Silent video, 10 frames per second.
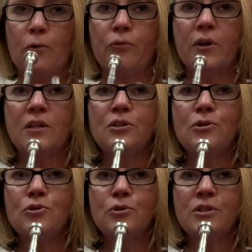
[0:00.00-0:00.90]
forget to
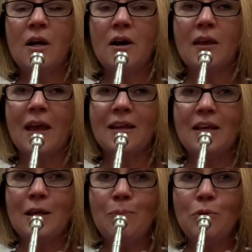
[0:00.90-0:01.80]
use your tongue and
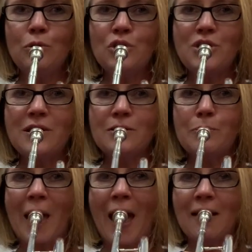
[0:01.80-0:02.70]
keep those cheeks
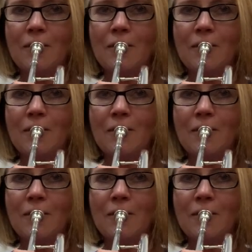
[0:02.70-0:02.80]
back.